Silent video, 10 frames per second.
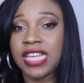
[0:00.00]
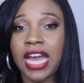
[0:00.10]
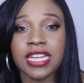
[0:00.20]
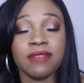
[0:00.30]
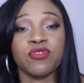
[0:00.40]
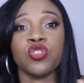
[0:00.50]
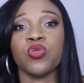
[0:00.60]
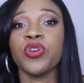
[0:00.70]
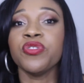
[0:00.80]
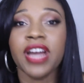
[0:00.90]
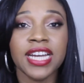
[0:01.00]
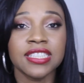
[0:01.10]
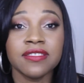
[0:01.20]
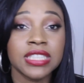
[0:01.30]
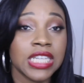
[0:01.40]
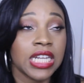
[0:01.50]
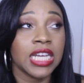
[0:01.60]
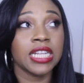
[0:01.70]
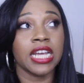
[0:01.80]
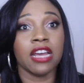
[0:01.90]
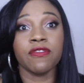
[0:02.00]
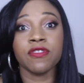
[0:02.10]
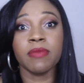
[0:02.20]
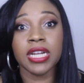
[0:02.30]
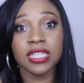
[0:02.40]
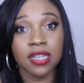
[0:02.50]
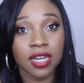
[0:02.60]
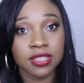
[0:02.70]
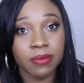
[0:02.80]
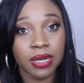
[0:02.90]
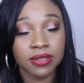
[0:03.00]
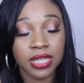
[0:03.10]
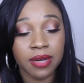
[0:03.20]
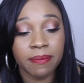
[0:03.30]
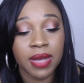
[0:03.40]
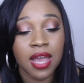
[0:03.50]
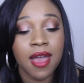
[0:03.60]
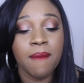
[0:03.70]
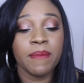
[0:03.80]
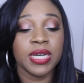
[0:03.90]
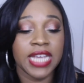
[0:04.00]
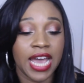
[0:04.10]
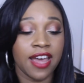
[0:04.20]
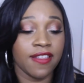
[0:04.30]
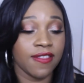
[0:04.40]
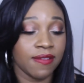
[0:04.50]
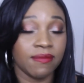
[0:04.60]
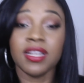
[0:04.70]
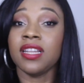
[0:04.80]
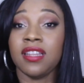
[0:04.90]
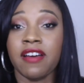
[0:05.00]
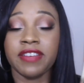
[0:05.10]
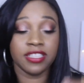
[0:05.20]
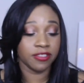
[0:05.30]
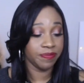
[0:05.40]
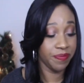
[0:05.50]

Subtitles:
Satin. I'm sure you guys have seen it. Everybody talks about them. But yeah, love it.